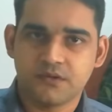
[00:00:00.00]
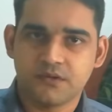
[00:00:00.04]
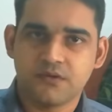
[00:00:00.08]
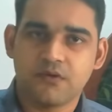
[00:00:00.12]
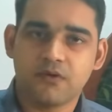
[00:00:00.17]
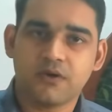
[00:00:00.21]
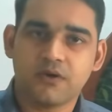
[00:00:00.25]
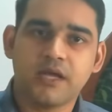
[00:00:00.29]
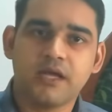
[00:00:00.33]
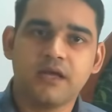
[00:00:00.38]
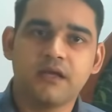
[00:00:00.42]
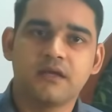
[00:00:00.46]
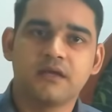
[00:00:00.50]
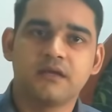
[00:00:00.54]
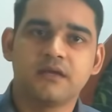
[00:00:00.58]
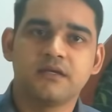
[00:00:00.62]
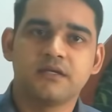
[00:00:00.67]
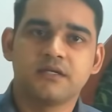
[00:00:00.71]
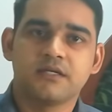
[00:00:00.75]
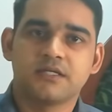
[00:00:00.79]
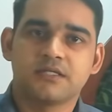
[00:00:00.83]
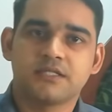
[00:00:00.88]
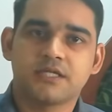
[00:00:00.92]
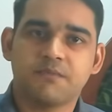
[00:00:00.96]
Okay,
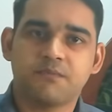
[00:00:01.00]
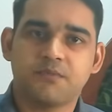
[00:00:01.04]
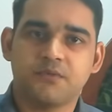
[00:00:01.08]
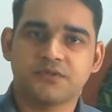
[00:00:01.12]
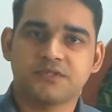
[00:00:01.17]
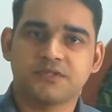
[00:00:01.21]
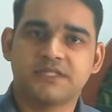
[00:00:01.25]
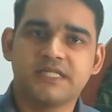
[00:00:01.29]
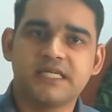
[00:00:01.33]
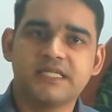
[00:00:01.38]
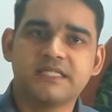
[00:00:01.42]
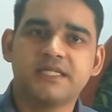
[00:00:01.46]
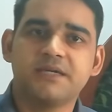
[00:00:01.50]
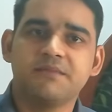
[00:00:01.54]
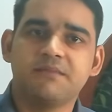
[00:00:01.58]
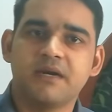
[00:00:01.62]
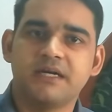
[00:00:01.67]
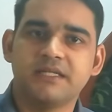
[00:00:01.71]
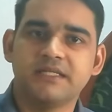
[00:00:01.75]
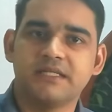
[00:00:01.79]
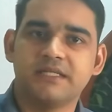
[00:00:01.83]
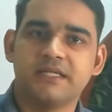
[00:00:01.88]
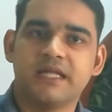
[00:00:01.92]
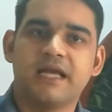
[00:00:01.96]
suppose just
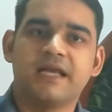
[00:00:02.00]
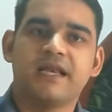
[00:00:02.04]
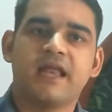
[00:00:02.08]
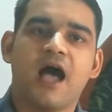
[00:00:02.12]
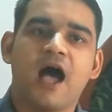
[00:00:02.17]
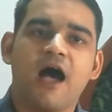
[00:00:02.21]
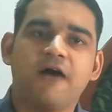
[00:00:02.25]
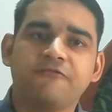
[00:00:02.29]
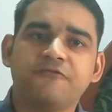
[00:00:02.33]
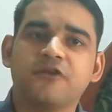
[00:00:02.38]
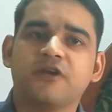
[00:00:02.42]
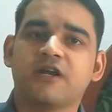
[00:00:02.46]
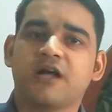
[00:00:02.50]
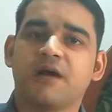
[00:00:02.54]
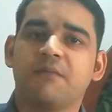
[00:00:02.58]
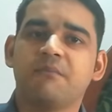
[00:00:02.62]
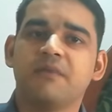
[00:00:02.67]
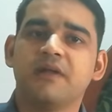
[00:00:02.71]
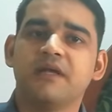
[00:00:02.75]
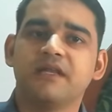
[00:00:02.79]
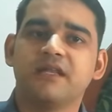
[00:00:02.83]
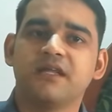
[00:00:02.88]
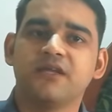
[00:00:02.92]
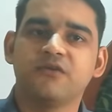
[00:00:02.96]
imagine that after
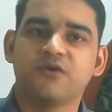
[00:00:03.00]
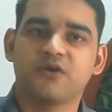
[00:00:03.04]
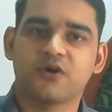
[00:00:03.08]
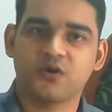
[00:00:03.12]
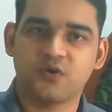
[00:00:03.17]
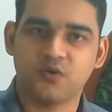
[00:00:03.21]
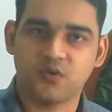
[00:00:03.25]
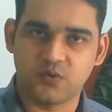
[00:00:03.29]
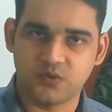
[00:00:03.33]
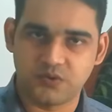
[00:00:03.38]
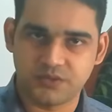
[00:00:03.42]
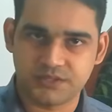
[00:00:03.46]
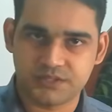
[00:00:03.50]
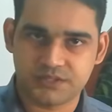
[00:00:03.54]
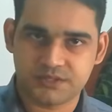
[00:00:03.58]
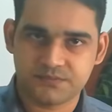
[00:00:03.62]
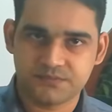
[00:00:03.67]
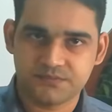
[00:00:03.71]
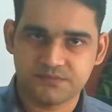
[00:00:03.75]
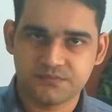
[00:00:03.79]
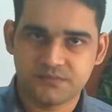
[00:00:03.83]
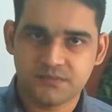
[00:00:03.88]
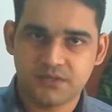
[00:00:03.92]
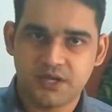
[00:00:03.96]
completing your course,
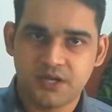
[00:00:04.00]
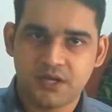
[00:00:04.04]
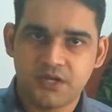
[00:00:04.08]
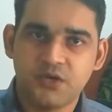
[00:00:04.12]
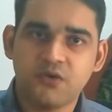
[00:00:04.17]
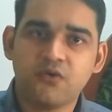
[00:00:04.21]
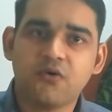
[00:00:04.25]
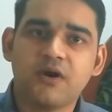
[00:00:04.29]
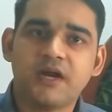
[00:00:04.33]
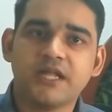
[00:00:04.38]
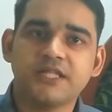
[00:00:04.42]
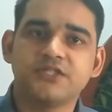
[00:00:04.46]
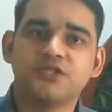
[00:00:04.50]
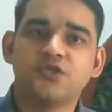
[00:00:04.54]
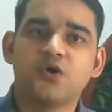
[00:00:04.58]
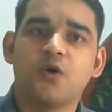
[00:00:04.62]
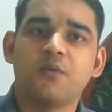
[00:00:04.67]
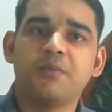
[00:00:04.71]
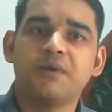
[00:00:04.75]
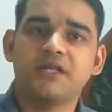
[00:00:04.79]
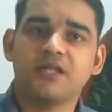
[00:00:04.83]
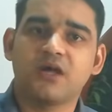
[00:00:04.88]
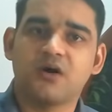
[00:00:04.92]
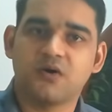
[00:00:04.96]
you got a
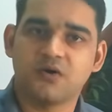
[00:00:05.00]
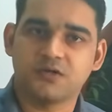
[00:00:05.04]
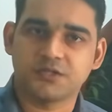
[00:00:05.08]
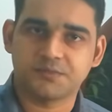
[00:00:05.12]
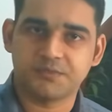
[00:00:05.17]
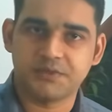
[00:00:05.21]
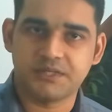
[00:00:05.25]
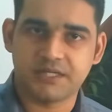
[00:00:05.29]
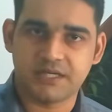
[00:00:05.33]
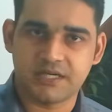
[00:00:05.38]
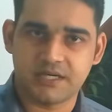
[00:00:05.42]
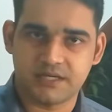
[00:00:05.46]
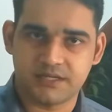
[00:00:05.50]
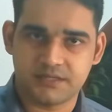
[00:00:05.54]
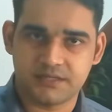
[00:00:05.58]
job in the hospital